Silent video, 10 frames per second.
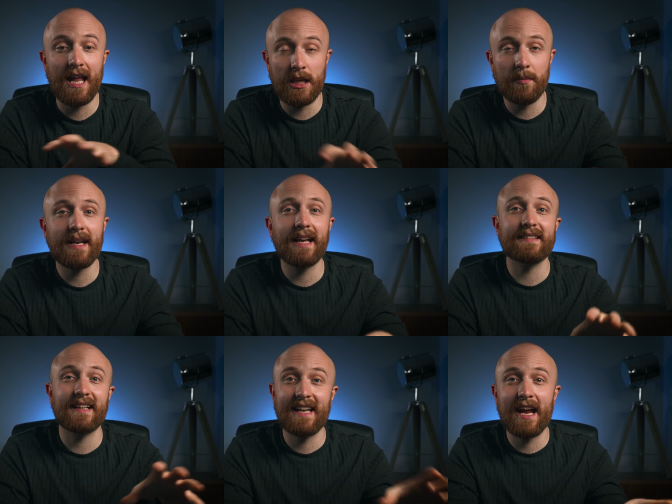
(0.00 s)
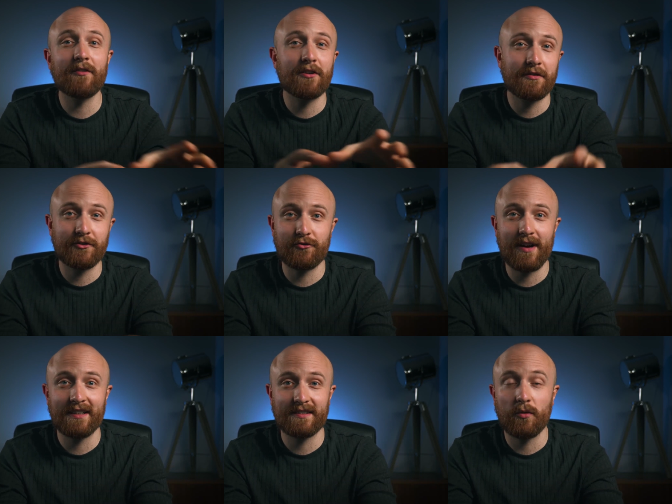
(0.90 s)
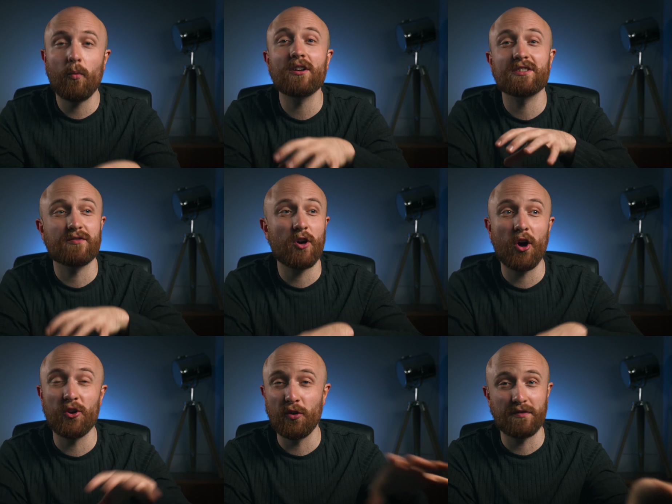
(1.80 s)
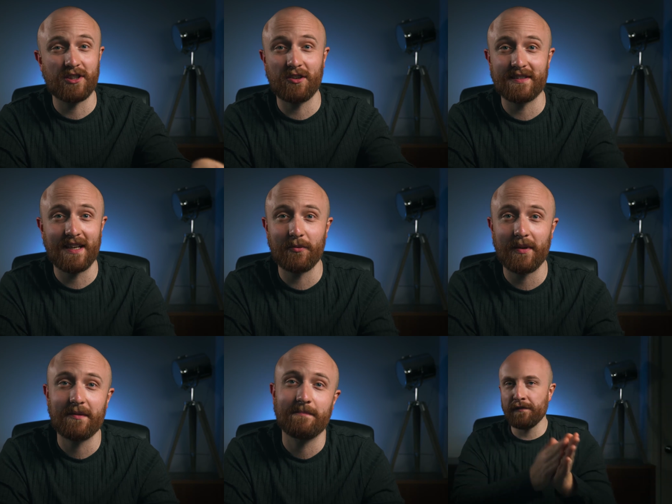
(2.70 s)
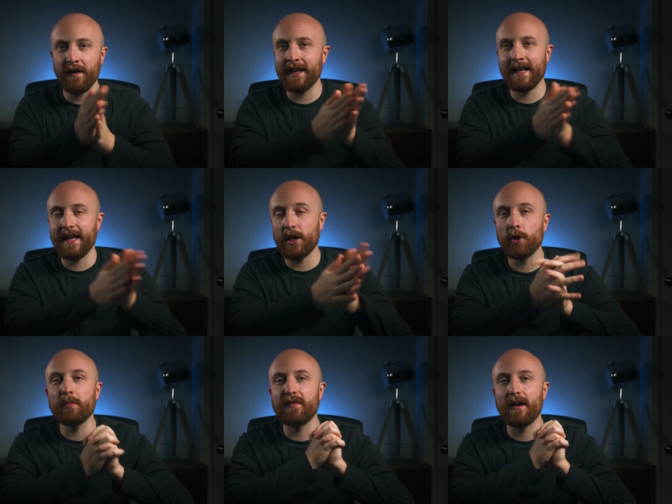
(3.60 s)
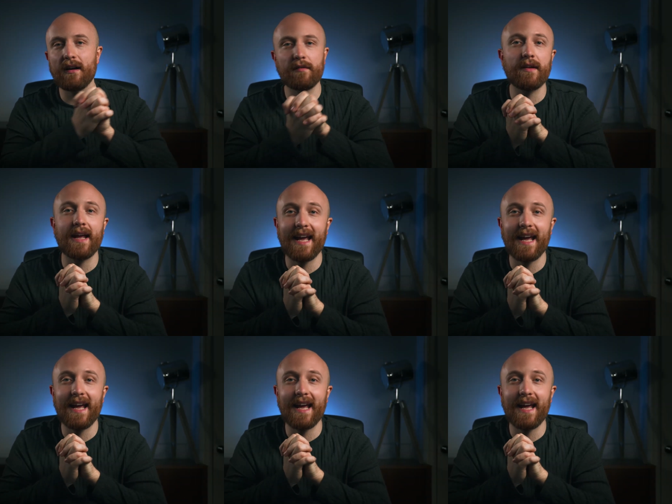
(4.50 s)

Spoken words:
eliminates an area of stress whilst you've got enough to contend with. Finally, number five,